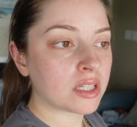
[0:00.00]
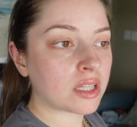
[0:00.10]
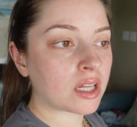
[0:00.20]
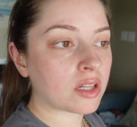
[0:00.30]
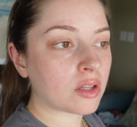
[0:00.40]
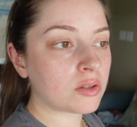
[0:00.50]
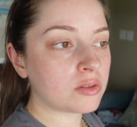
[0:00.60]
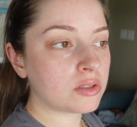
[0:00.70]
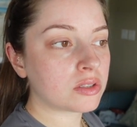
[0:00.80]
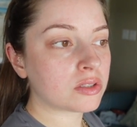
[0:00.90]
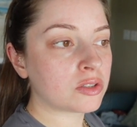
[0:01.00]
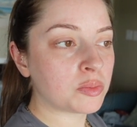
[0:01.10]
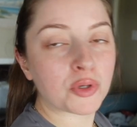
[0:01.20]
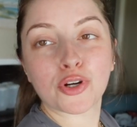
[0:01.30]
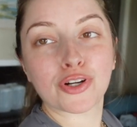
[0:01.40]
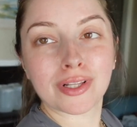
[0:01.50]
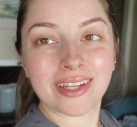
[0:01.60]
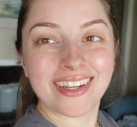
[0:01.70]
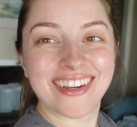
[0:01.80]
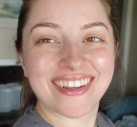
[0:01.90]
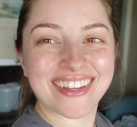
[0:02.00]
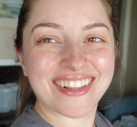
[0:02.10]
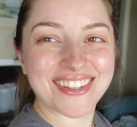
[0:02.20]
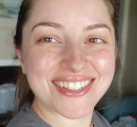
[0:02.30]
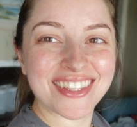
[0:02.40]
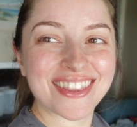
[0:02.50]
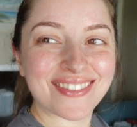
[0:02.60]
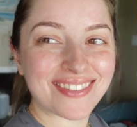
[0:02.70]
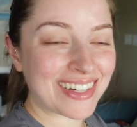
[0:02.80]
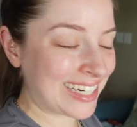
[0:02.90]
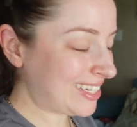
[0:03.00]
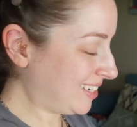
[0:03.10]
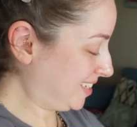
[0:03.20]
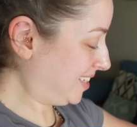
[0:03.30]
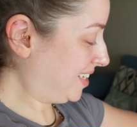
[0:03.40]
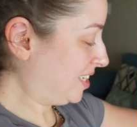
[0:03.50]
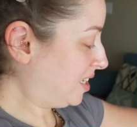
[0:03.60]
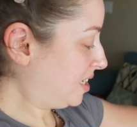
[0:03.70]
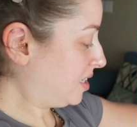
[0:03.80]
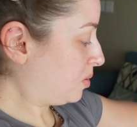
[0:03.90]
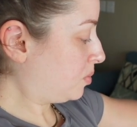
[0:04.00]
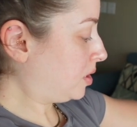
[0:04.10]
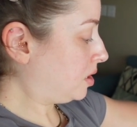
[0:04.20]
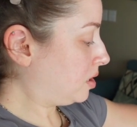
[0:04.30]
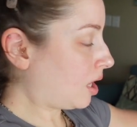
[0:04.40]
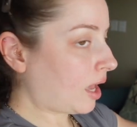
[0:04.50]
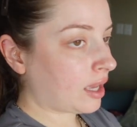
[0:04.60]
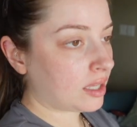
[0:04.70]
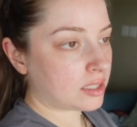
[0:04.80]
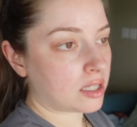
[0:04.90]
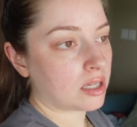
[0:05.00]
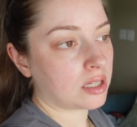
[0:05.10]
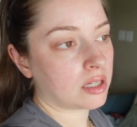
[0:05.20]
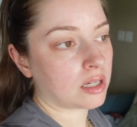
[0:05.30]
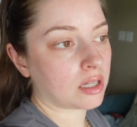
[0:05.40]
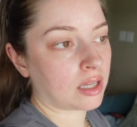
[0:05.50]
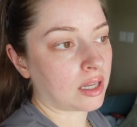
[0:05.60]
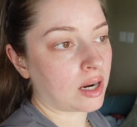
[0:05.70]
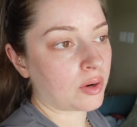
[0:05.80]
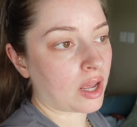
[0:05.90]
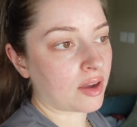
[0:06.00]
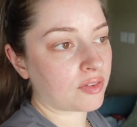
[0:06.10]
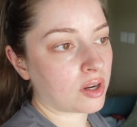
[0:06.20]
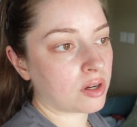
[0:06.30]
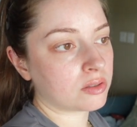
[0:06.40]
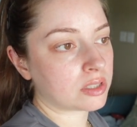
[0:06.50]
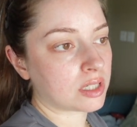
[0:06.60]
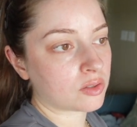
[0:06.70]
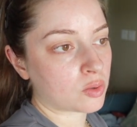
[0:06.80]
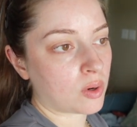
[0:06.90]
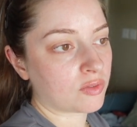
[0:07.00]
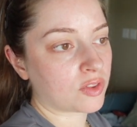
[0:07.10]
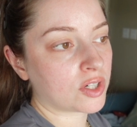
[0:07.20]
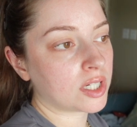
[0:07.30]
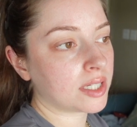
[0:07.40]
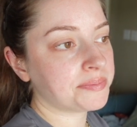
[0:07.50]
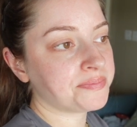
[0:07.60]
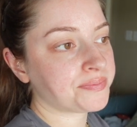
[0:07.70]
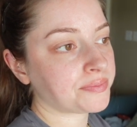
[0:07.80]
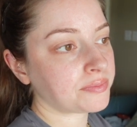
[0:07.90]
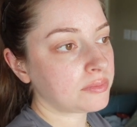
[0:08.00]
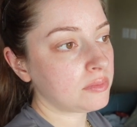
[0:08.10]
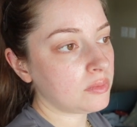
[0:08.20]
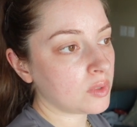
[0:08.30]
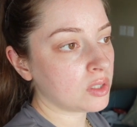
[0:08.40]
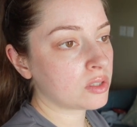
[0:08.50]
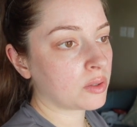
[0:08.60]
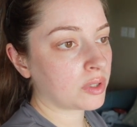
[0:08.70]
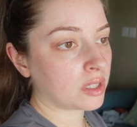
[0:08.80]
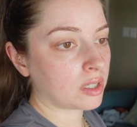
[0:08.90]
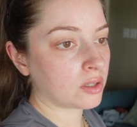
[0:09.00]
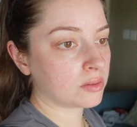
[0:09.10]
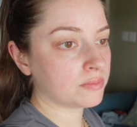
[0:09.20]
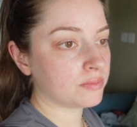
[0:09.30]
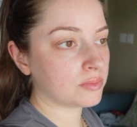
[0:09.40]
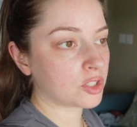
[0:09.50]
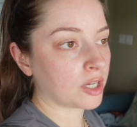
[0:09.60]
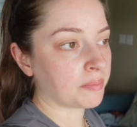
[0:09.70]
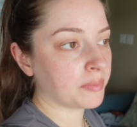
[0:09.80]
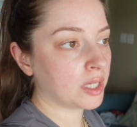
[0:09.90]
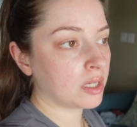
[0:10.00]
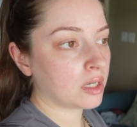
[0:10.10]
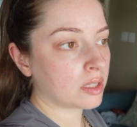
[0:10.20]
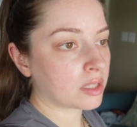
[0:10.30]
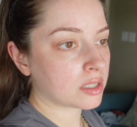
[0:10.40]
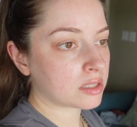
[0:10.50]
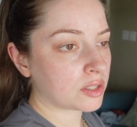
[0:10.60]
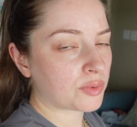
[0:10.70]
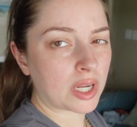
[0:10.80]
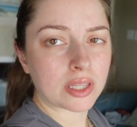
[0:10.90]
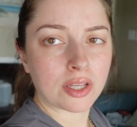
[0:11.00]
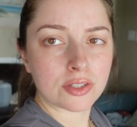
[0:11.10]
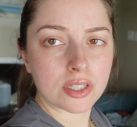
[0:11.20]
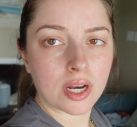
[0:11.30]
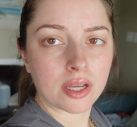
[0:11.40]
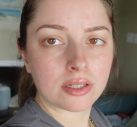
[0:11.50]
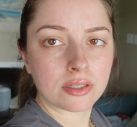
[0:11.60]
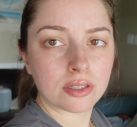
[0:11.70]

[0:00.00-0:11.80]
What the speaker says: They close super early. They close at 3. We ate like an hour and a half ago. It's now 12:30. So we're gonna go gym. I think it's gonna rain later today.